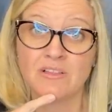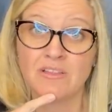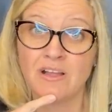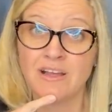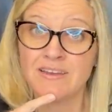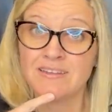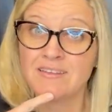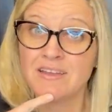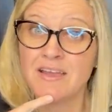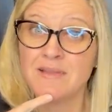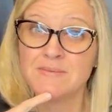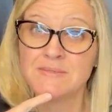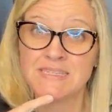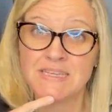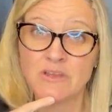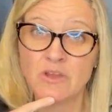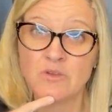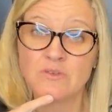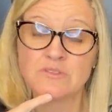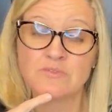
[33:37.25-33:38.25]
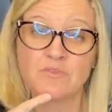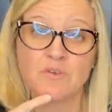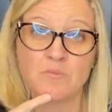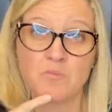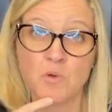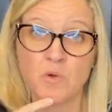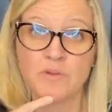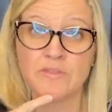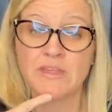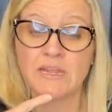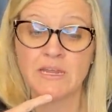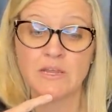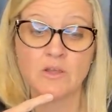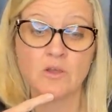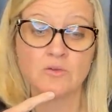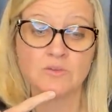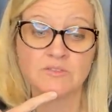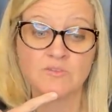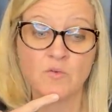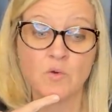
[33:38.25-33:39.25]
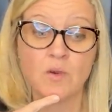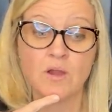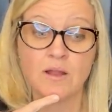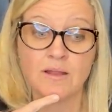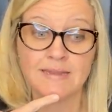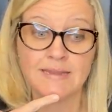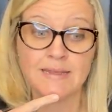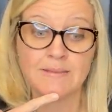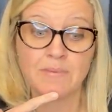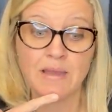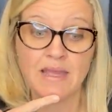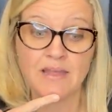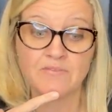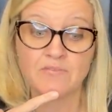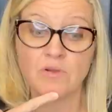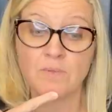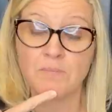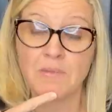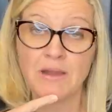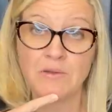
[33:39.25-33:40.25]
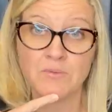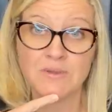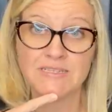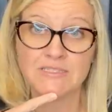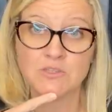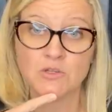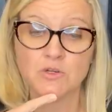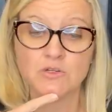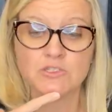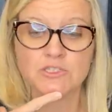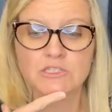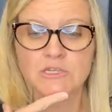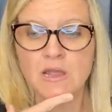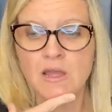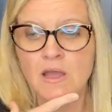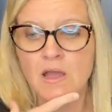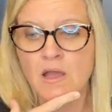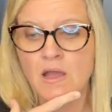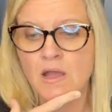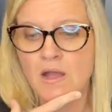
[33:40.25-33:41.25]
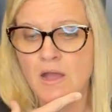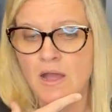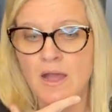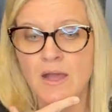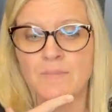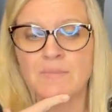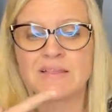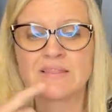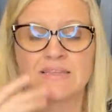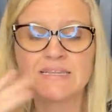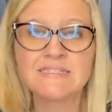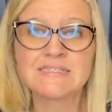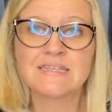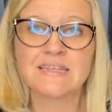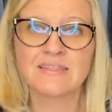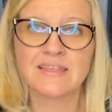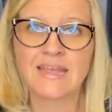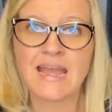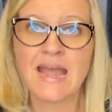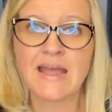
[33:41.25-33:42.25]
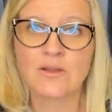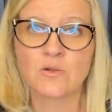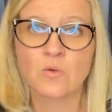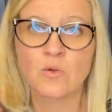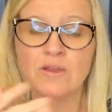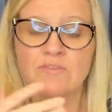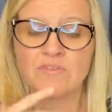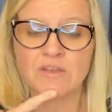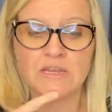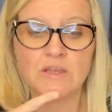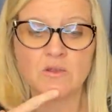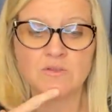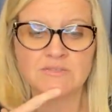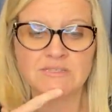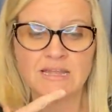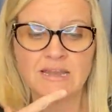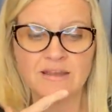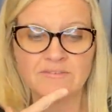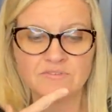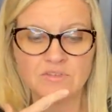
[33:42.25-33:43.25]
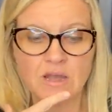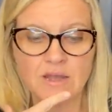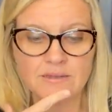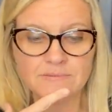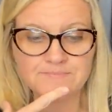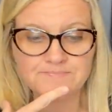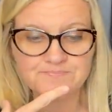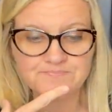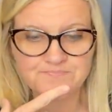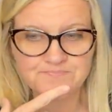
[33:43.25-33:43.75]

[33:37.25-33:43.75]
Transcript: A lot of times it goes for more than it goes for on eBay from my research, um, at least in the category videos that I've done.